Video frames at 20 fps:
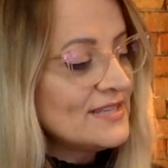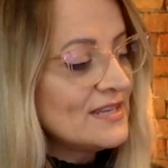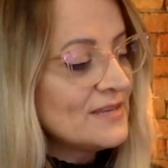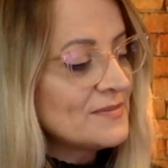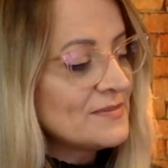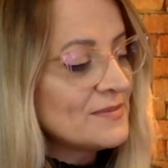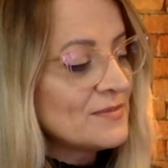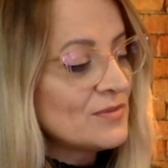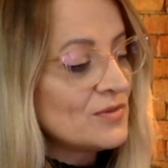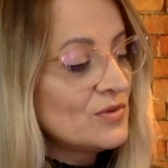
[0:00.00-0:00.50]
up
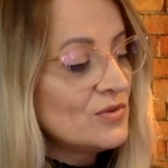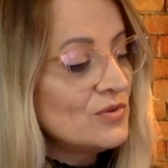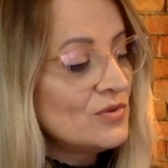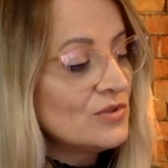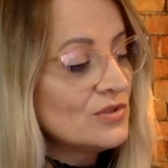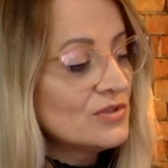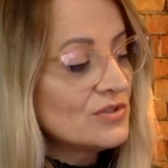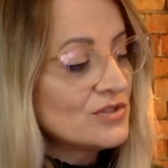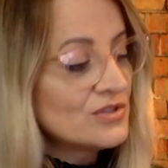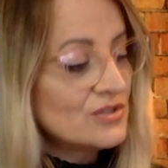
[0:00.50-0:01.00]
some
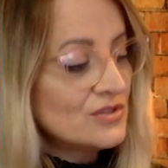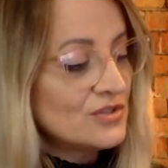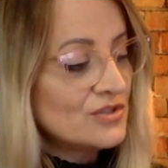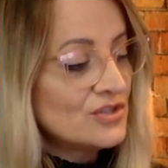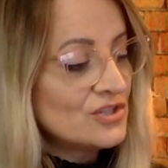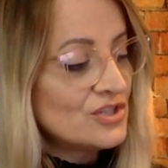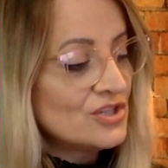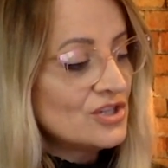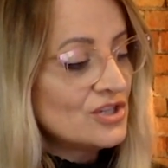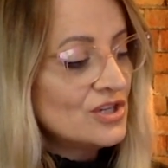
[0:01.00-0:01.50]
Google
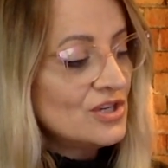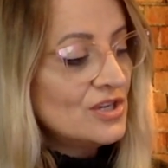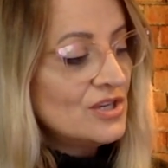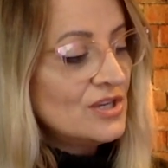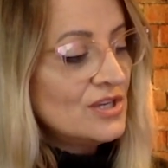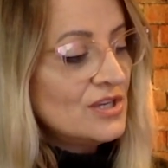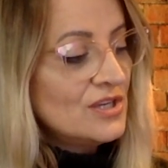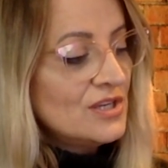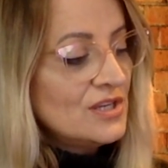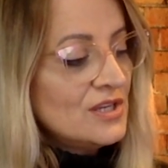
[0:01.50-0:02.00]
search
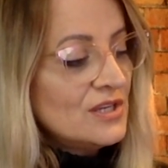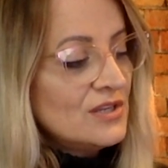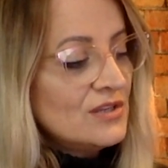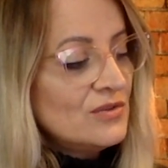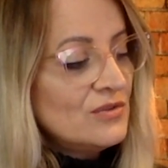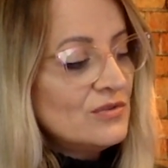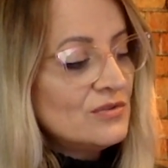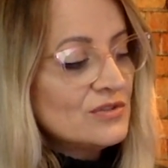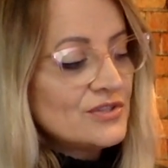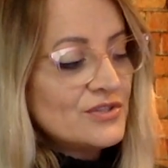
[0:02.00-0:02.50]

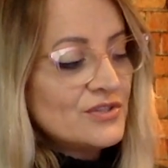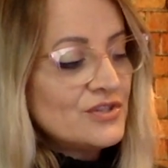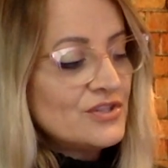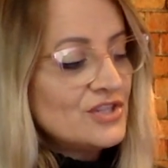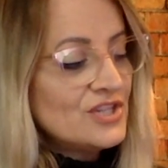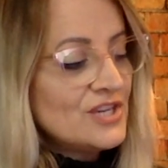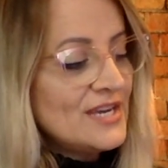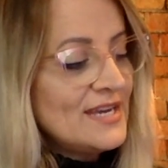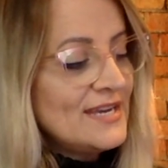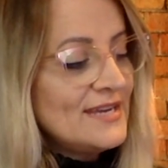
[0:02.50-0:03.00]

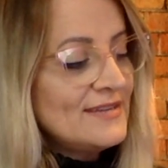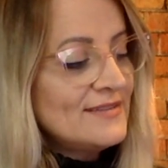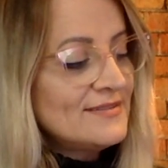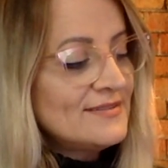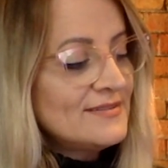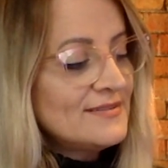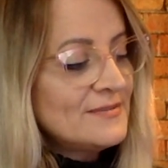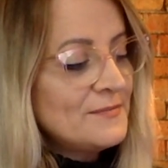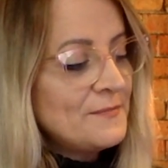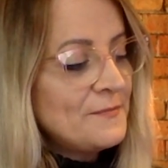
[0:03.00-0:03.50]

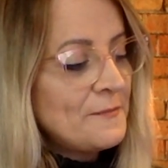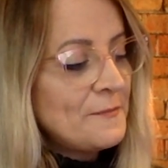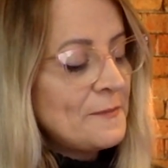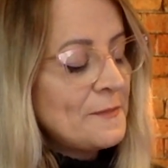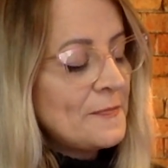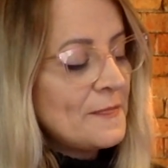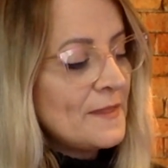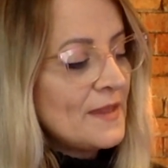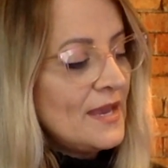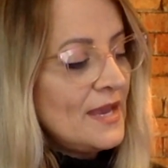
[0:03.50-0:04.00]
ads.
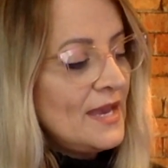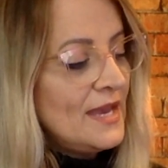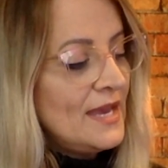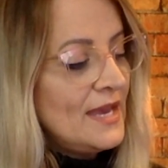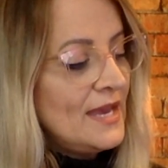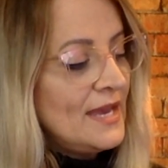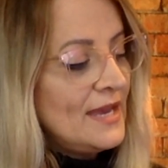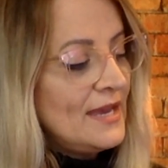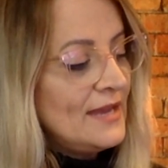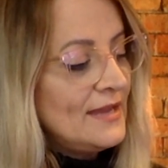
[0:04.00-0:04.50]

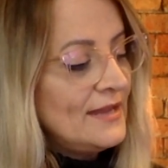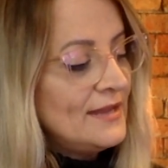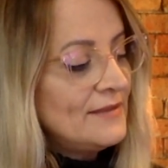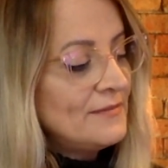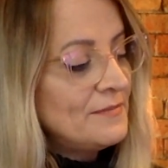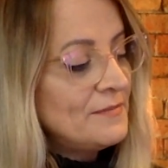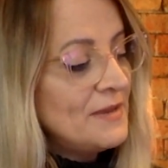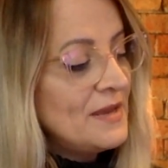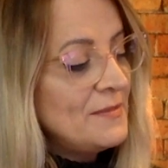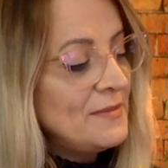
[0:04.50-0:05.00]

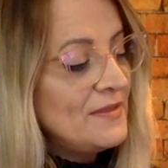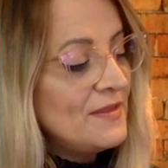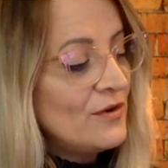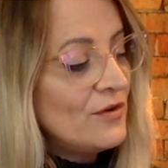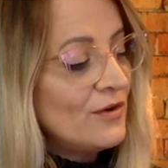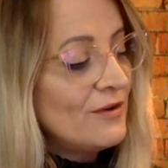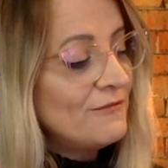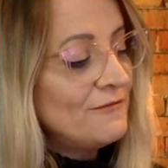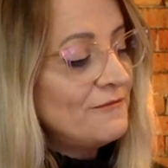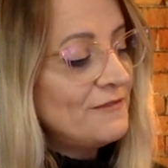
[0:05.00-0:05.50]
And maybe they're
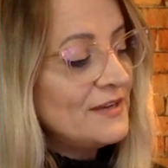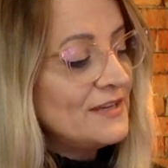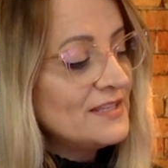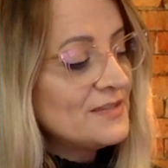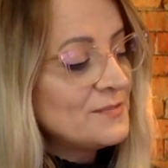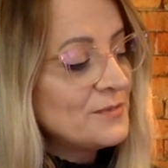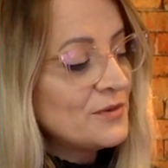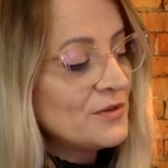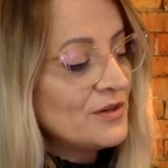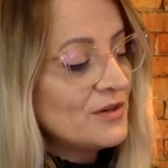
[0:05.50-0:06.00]
on
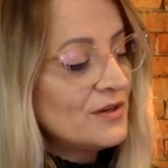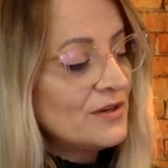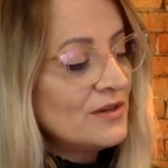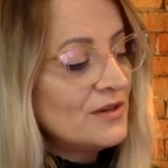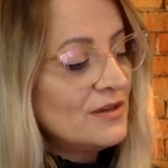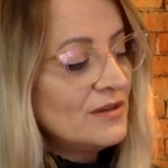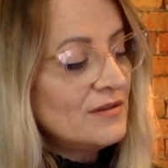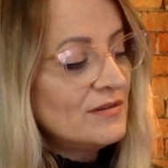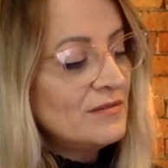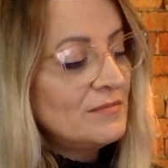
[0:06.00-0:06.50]
Facebook.
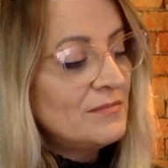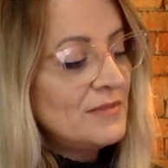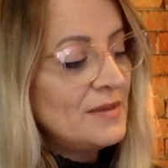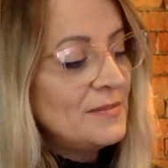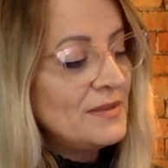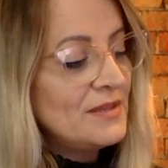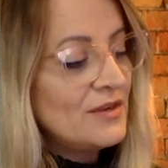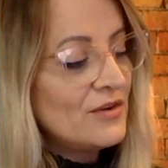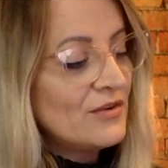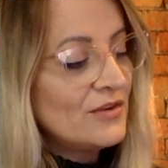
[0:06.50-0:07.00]

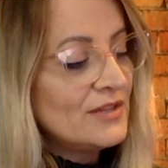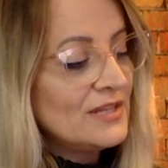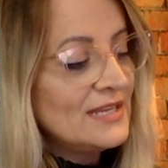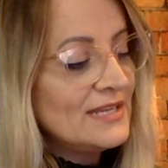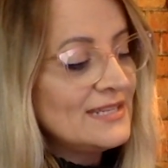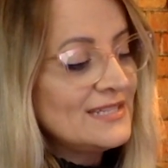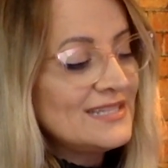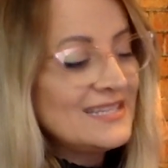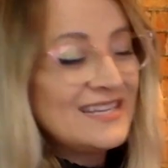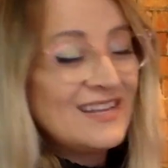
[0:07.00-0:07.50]
Maybe they're on
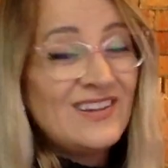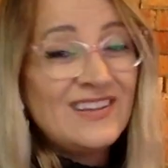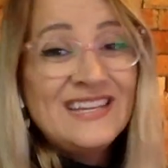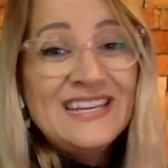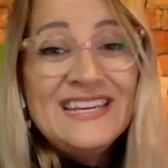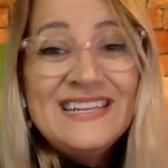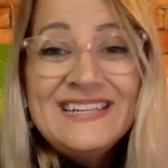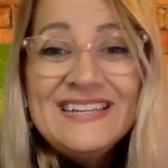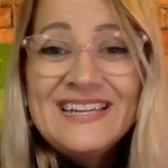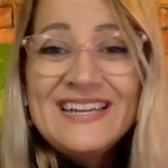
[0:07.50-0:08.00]
LinkedIn. Now,
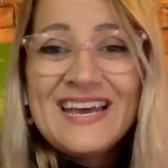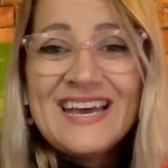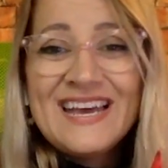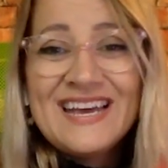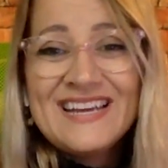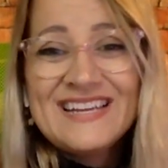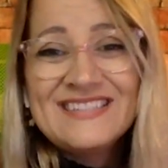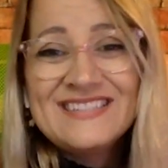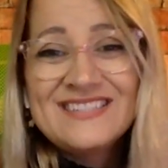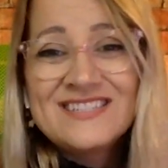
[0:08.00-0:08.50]
LinkedIn
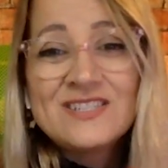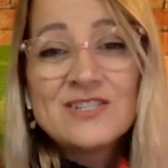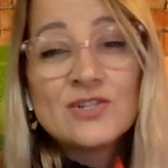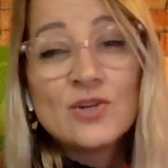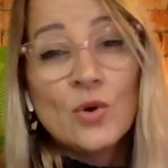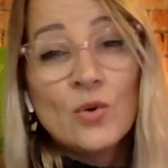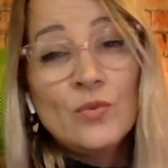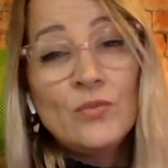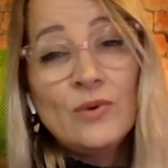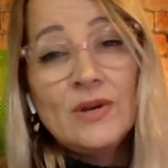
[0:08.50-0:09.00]
ads
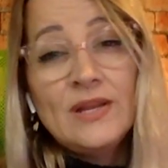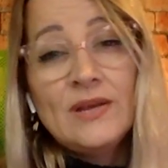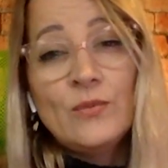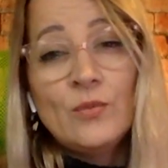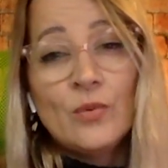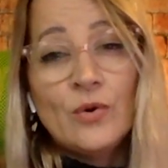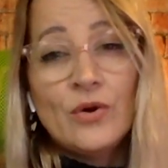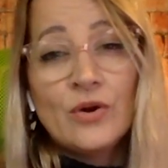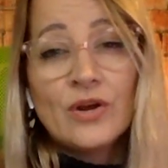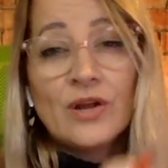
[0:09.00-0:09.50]
don't really
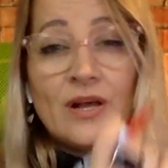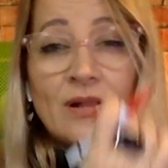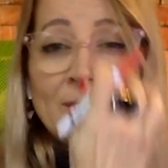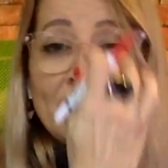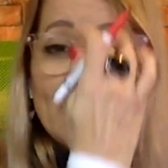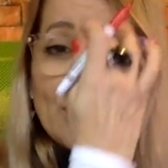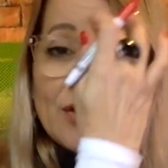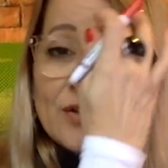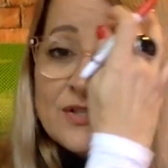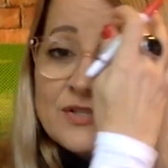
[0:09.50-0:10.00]
work. I'll
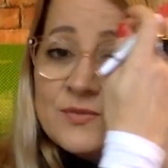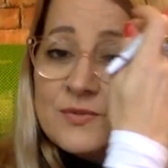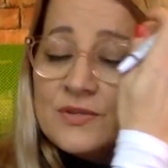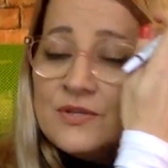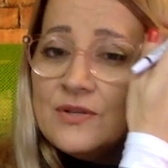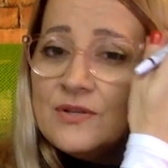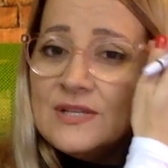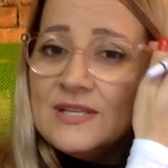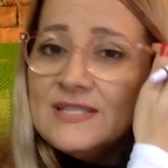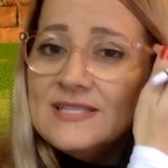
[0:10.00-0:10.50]
be honest with
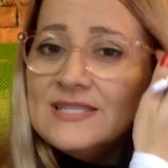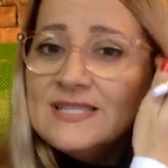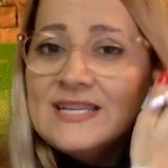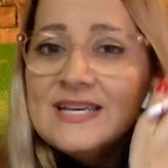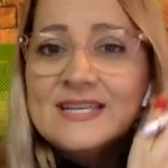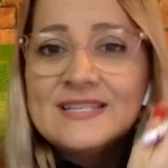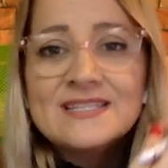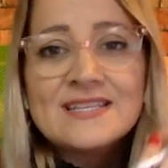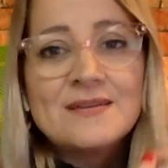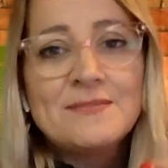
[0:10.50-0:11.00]
you. LinkedIn
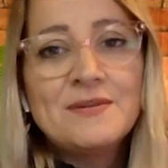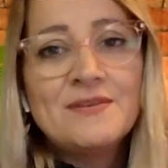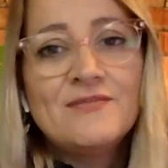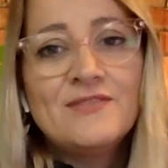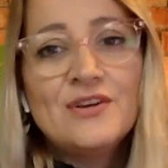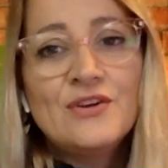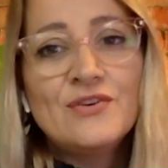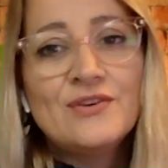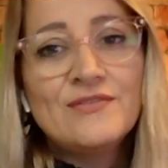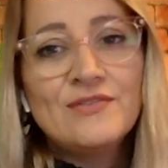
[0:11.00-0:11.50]
ads can be
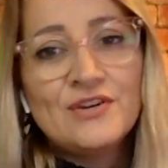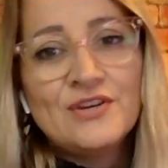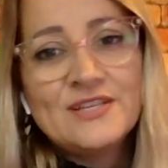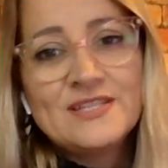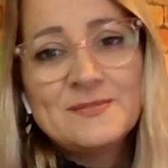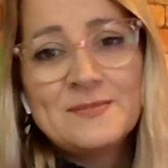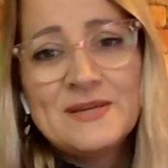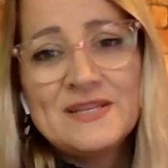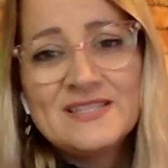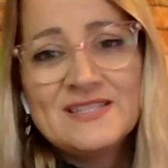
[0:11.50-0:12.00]
very, very
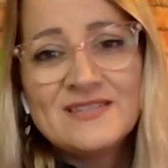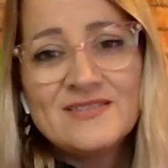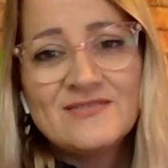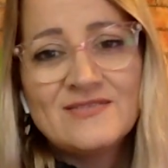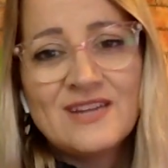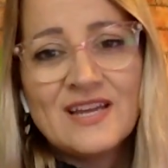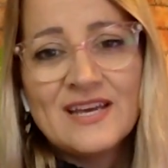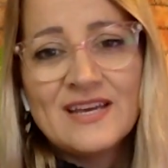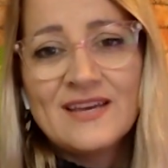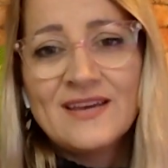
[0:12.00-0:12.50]

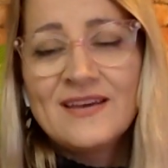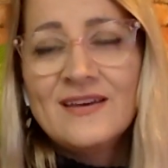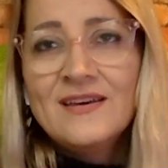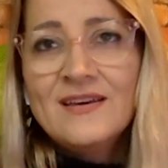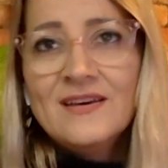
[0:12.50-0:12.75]
expensive, like